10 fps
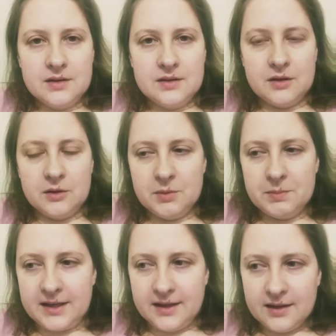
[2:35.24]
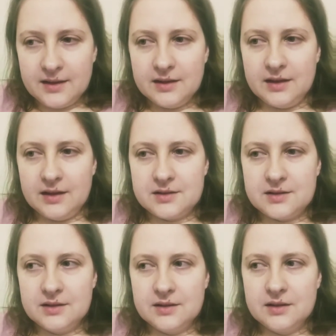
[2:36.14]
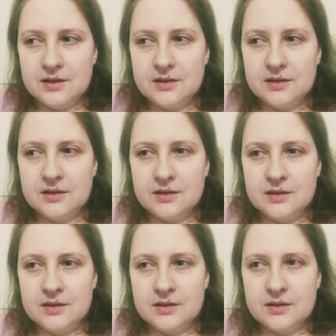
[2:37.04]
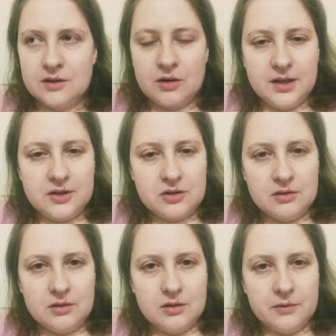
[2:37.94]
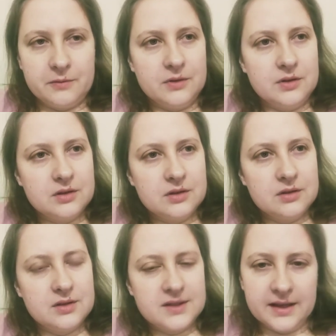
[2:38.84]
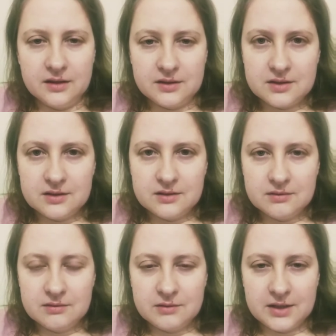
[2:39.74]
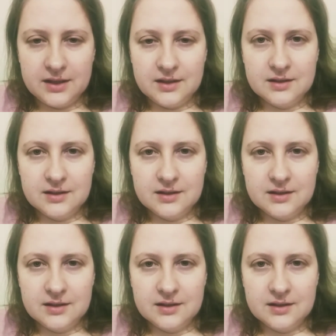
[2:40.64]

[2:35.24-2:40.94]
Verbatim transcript: The human body is a collection of cells, right?